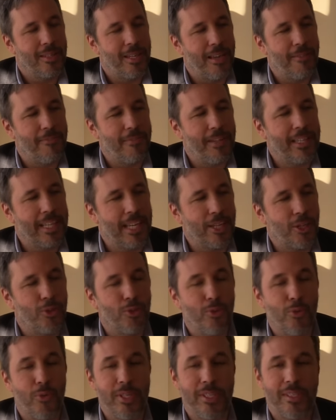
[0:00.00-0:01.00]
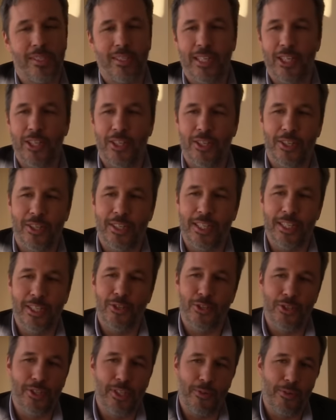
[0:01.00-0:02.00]
I felt like a tourist in the
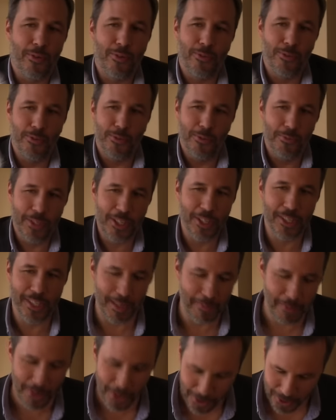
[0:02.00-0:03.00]
testosterone, you know, because I'm